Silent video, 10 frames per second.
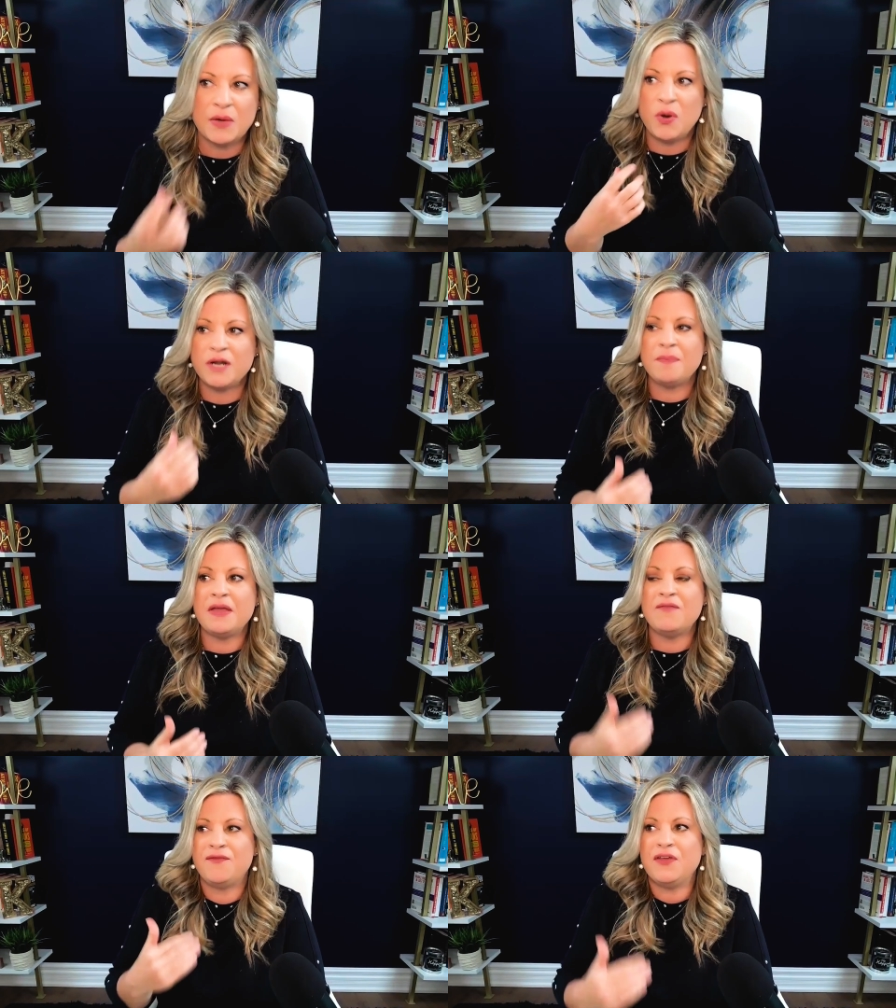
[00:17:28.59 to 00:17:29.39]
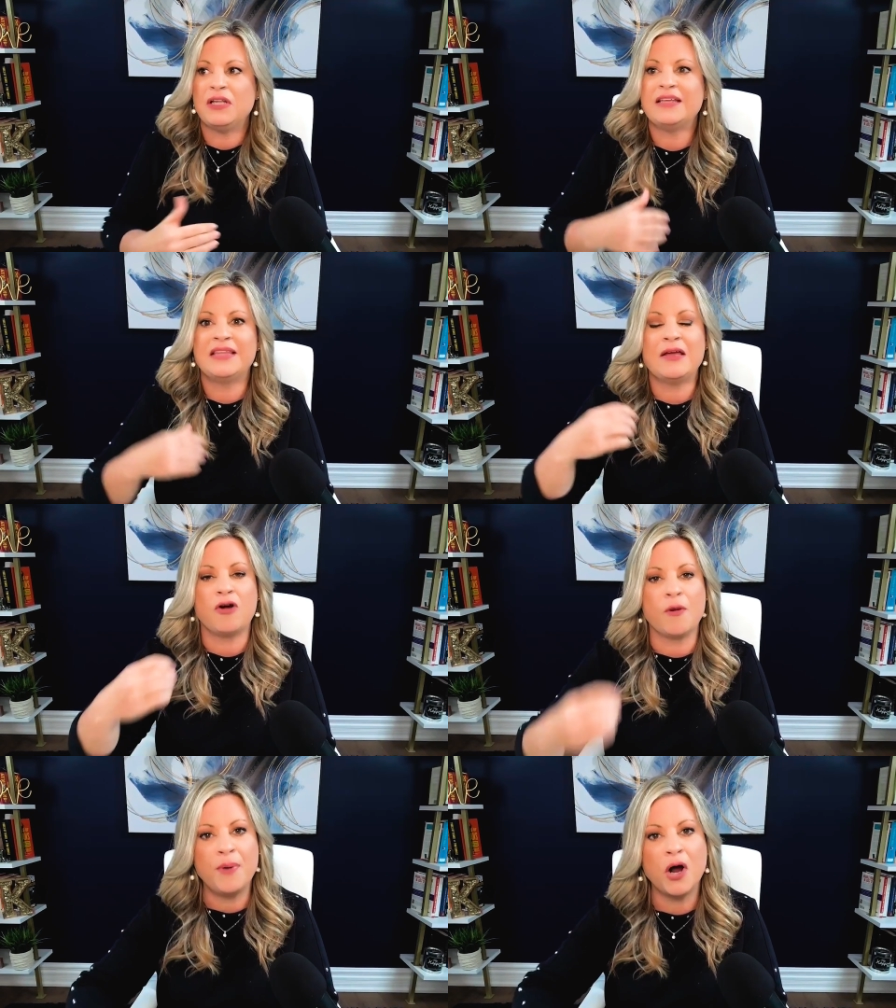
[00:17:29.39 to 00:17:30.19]
They want to be feel like they
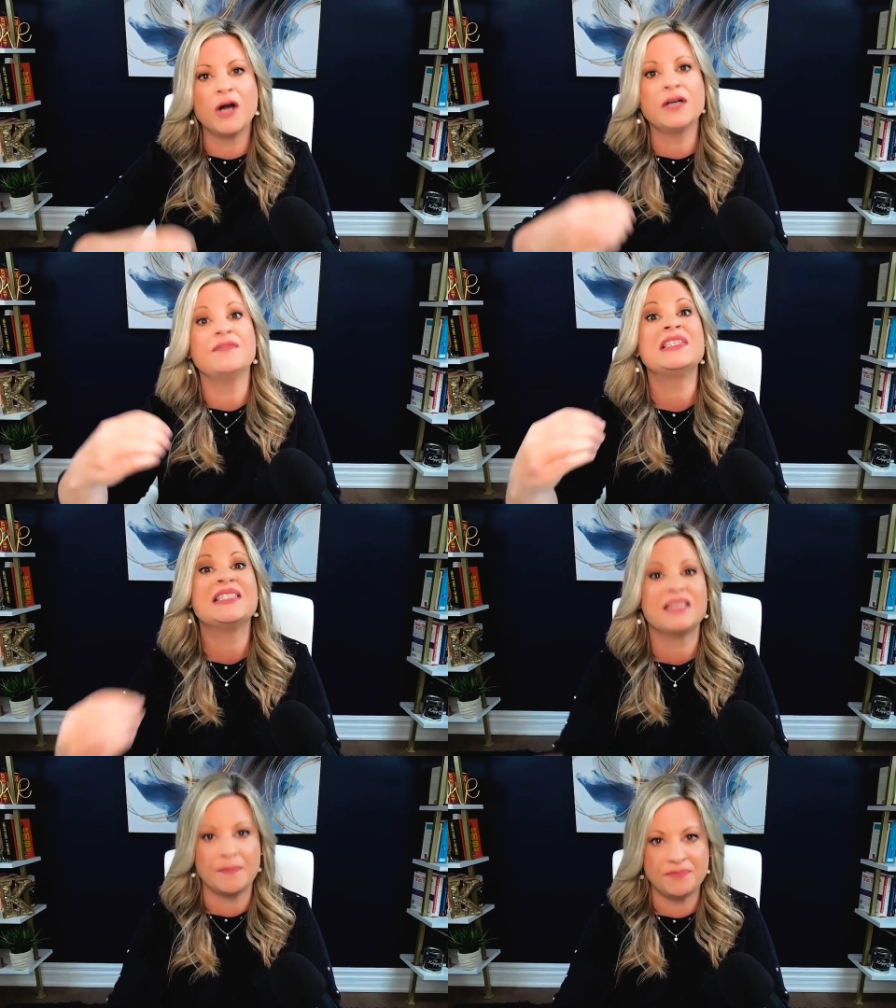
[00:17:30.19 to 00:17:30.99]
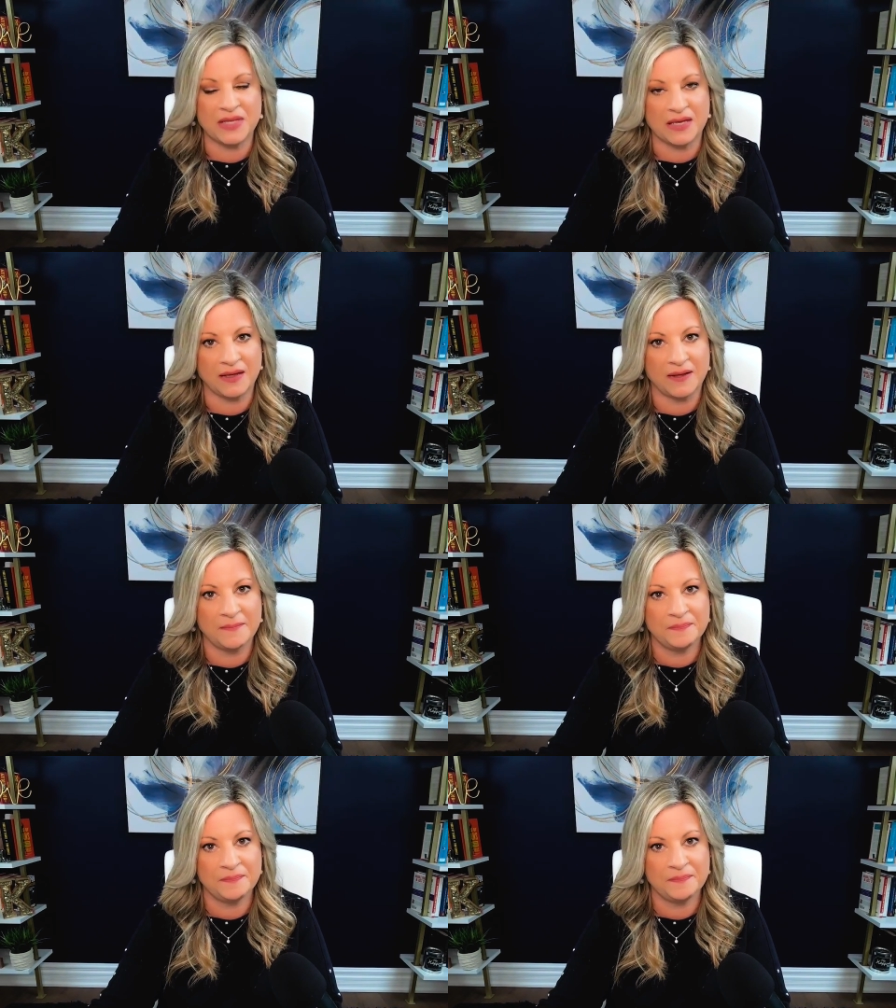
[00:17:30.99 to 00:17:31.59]
are a part of something.